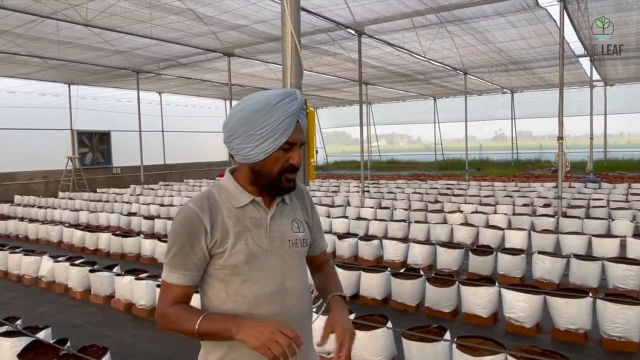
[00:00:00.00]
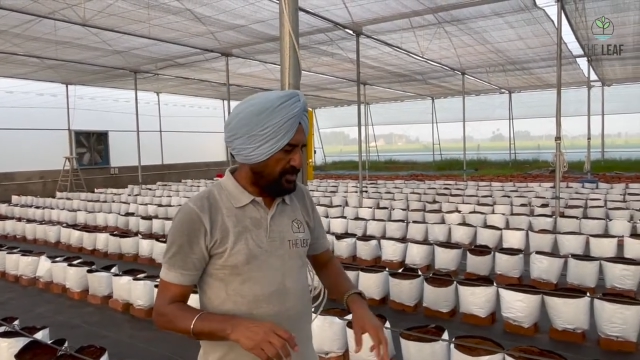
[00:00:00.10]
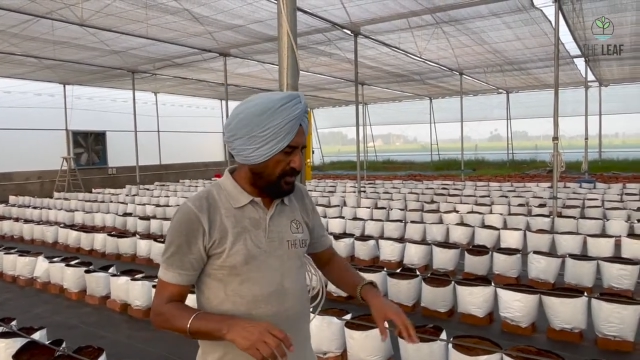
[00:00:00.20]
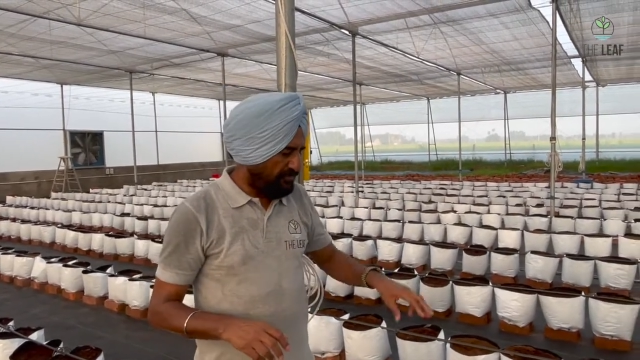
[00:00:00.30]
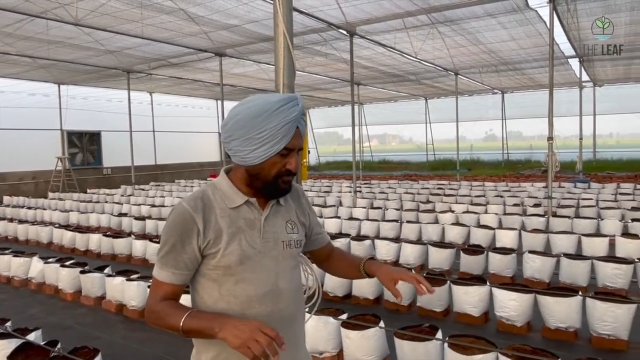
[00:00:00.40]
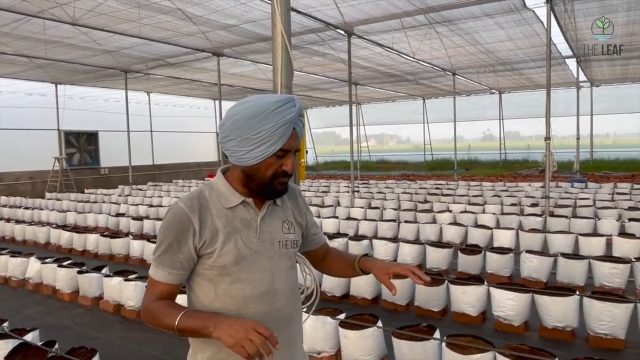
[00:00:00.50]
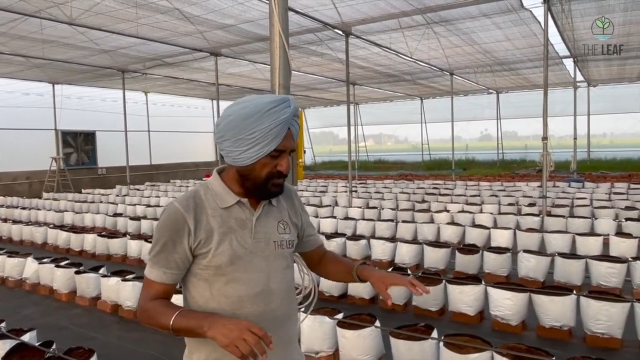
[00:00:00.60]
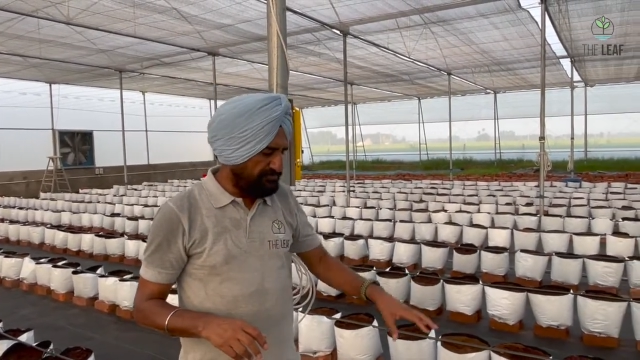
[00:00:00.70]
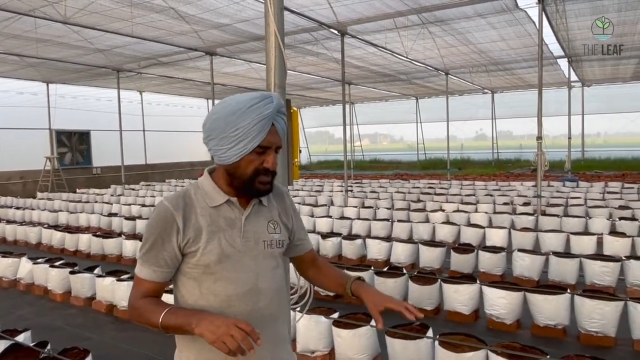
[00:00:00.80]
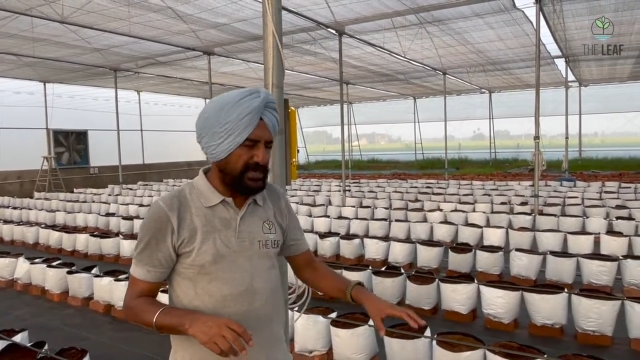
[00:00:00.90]
Now,
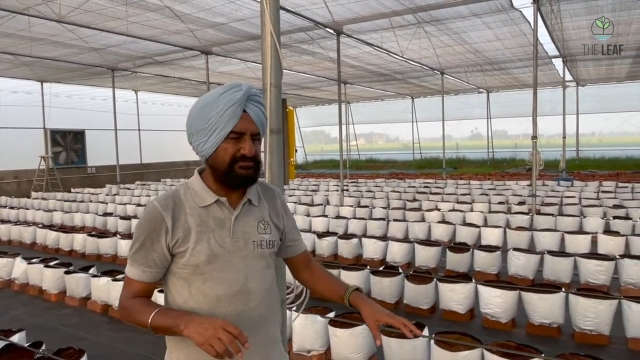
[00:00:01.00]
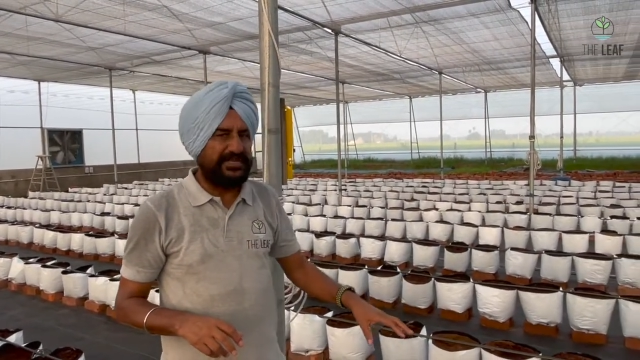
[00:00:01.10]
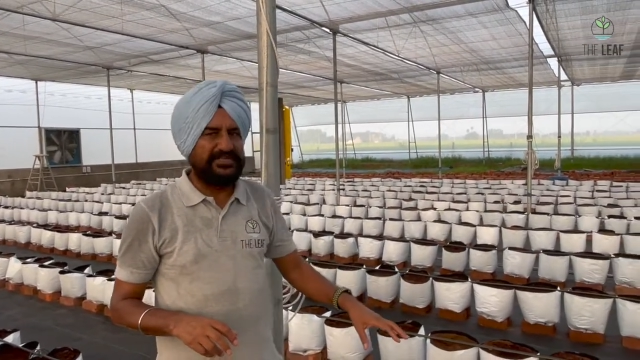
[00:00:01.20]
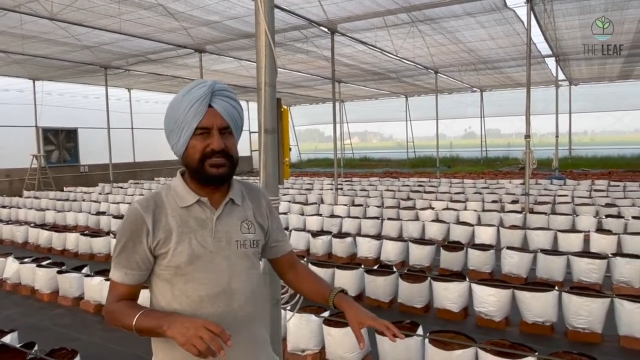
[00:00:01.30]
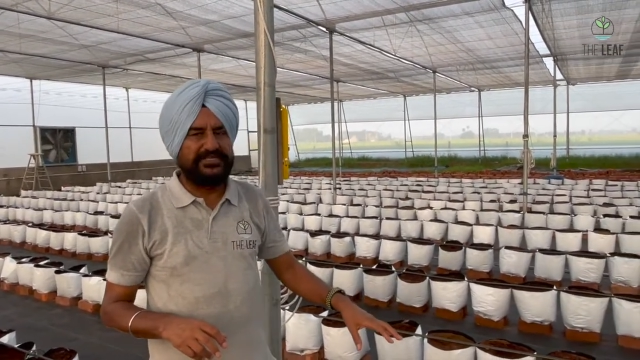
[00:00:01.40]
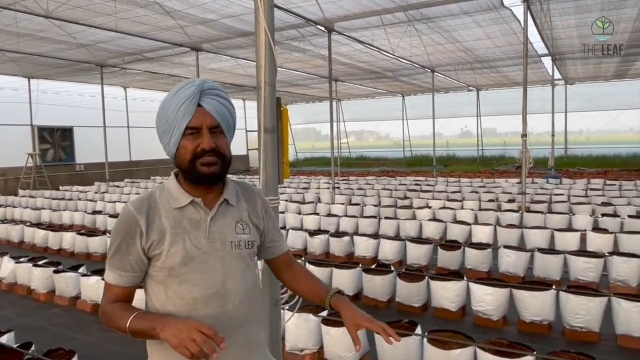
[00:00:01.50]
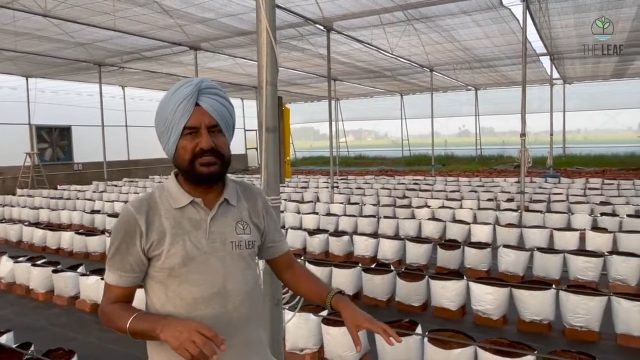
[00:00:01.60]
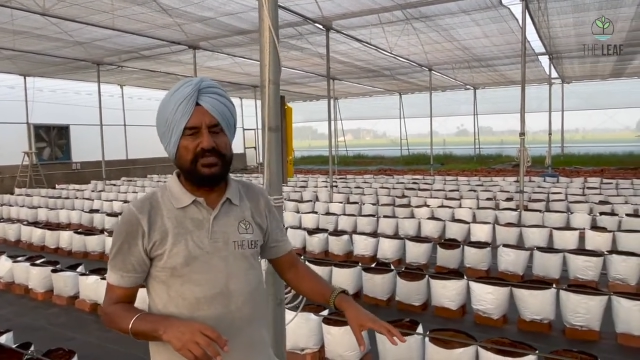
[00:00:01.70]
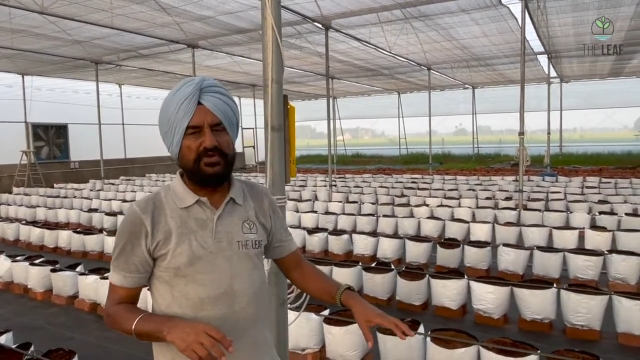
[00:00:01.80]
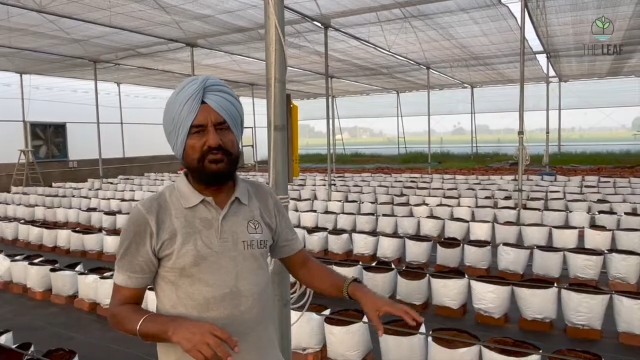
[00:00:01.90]
what we have done here is
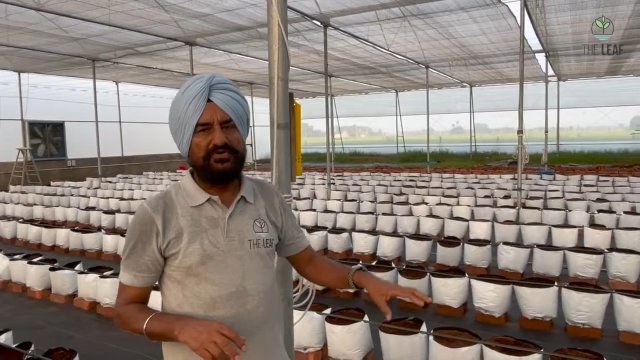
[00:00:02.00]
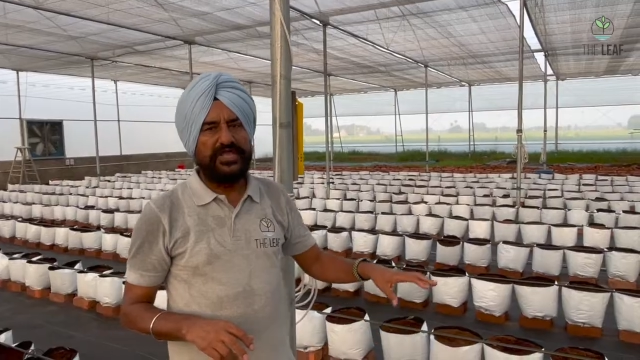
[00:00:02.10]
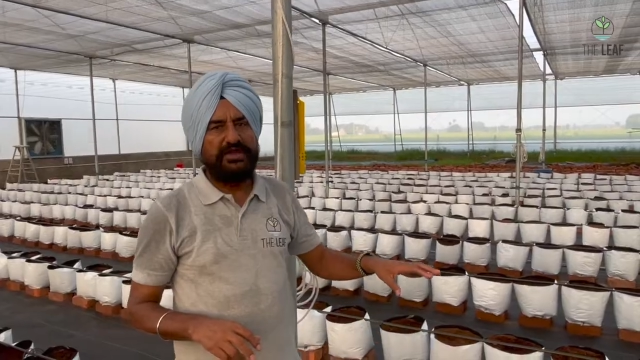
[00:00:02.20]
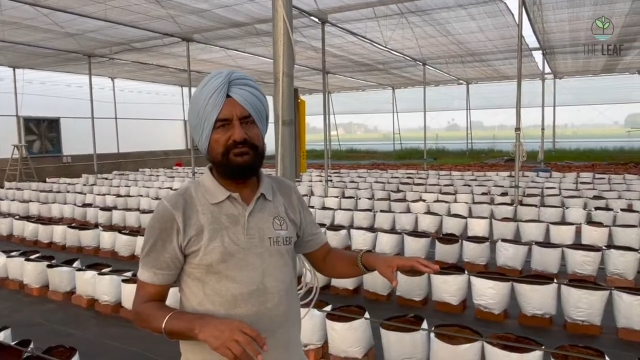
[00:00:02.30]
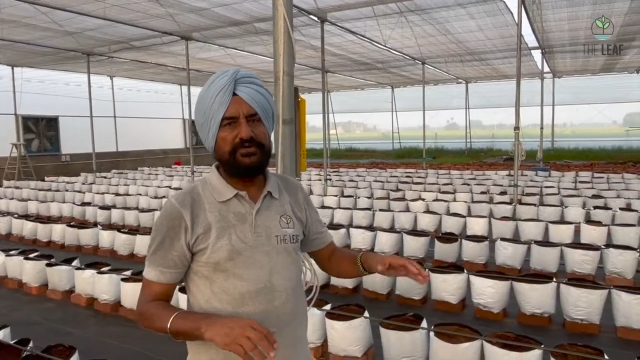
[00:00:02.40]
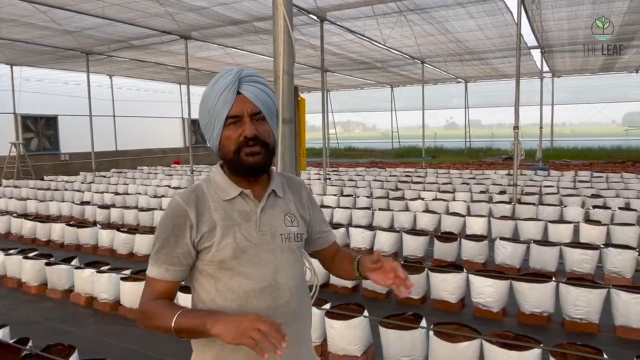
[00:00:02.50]
we have